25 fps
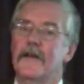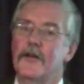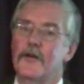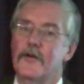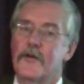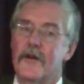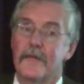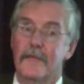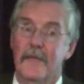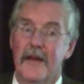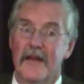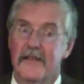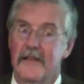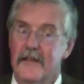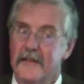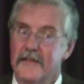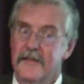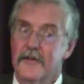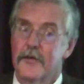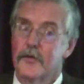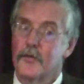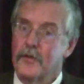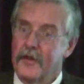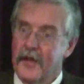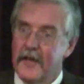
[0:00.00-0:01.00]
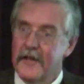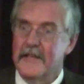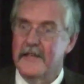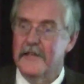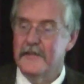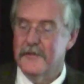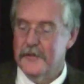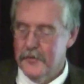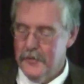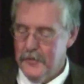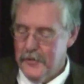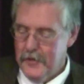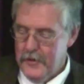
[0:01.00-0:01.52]
you can make things that are a lot
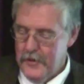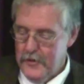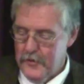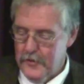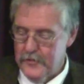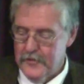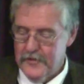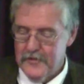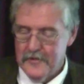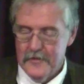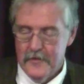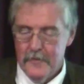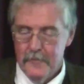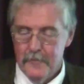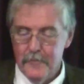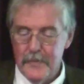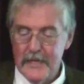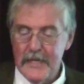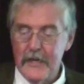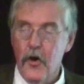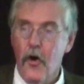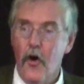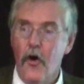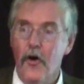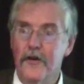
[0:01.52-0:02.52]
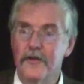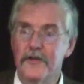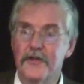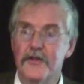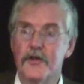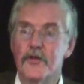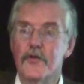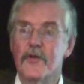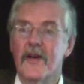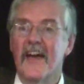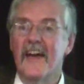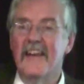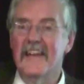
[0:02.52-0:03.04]
easier to use because
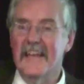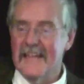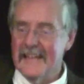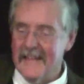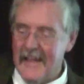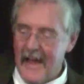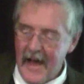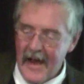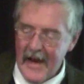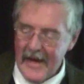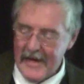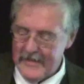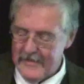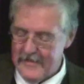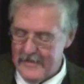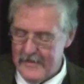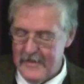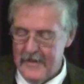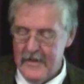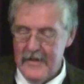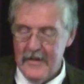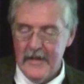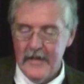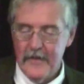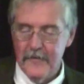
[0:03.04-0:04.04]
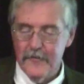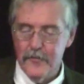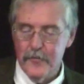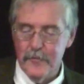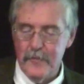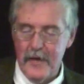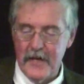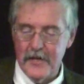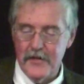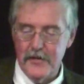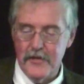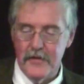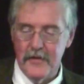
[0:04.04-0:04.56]
you can elide
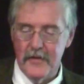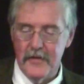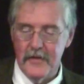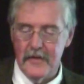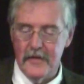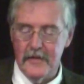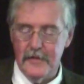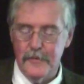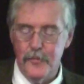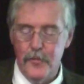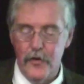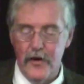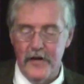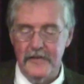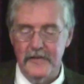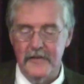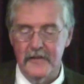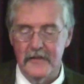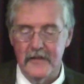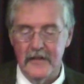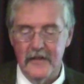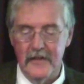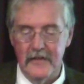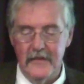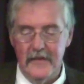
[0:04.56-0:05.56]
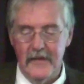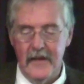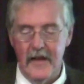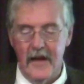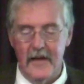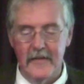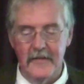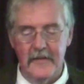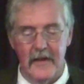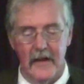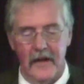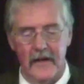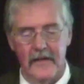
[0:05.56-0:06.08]
information that's present in the
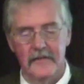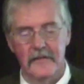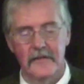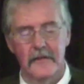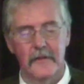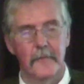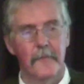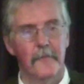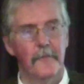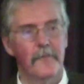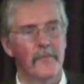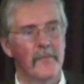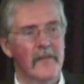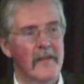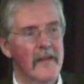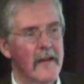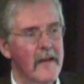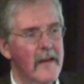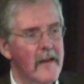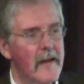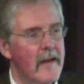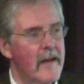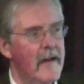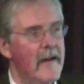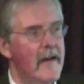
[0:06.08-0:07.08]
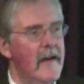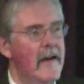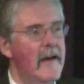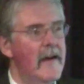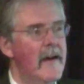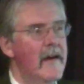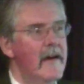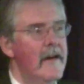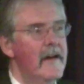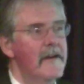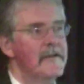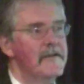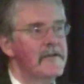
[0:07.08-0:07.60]
context.
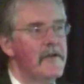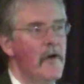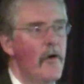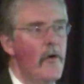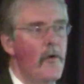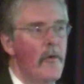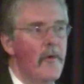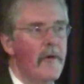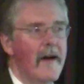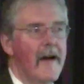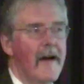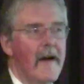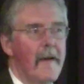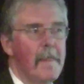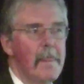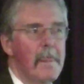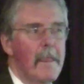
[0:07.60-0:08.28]
So